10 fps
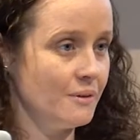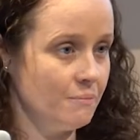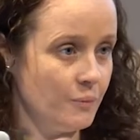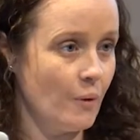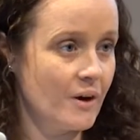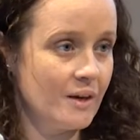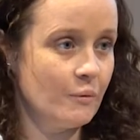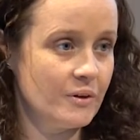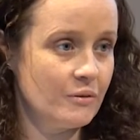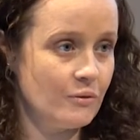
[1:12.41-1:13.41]
and working
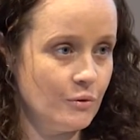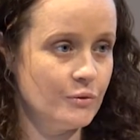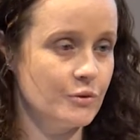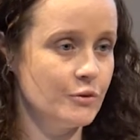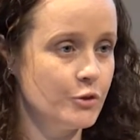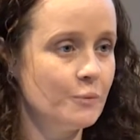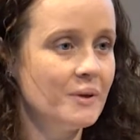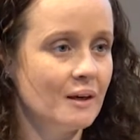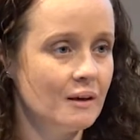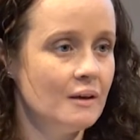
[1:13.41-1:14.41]
with who's
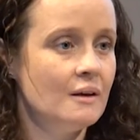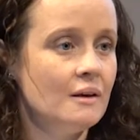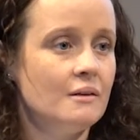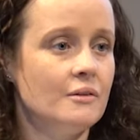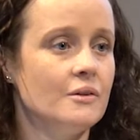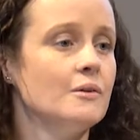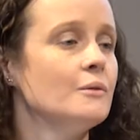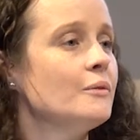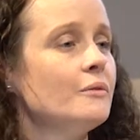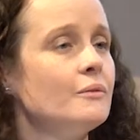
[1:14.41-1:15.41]
consuming the
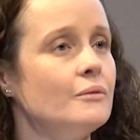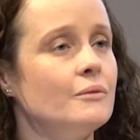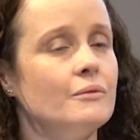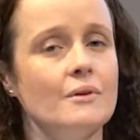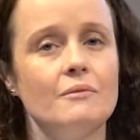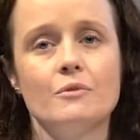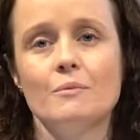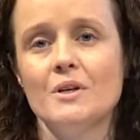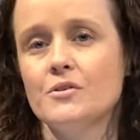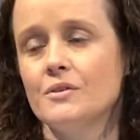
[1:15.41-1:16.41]

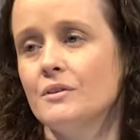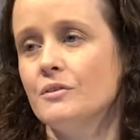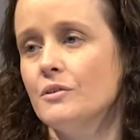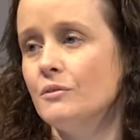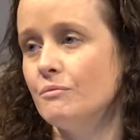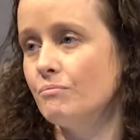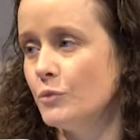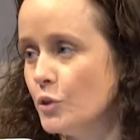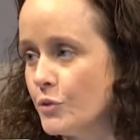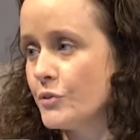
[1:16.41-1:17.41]
information and the
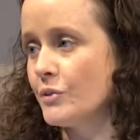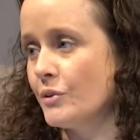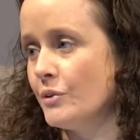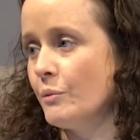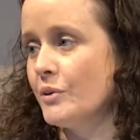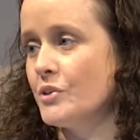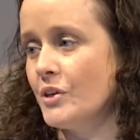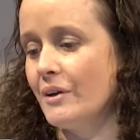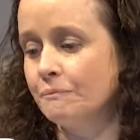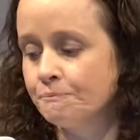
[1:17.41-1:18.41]
news that we're
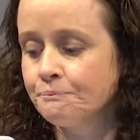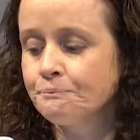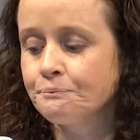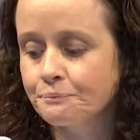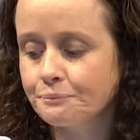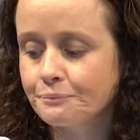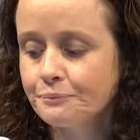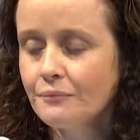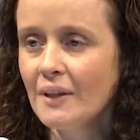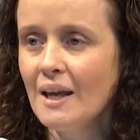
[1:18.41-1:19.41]
sharing.
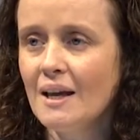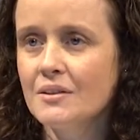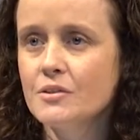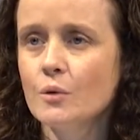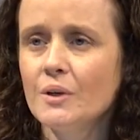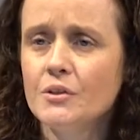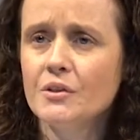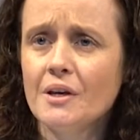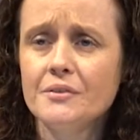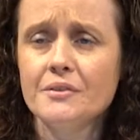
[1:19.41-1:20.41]
And so in
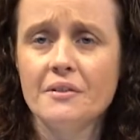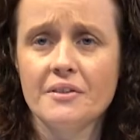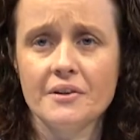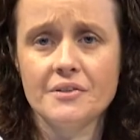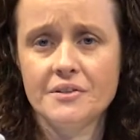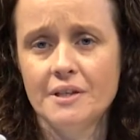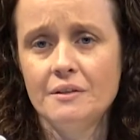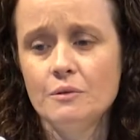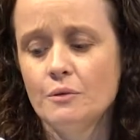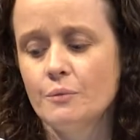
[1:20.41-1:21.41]

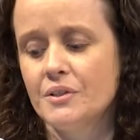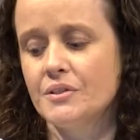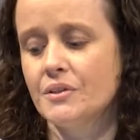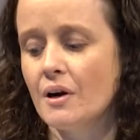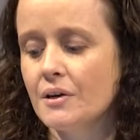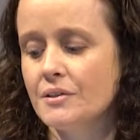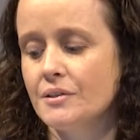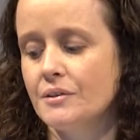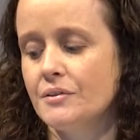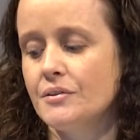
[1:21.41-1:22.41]
2013, we
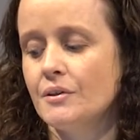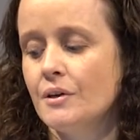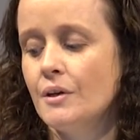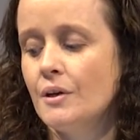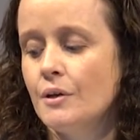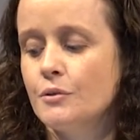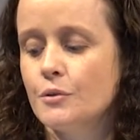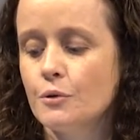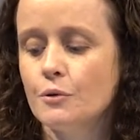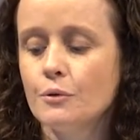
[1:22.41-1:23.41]
started
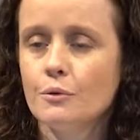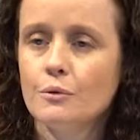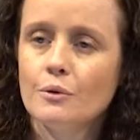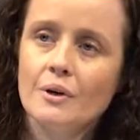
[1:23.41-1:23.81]
to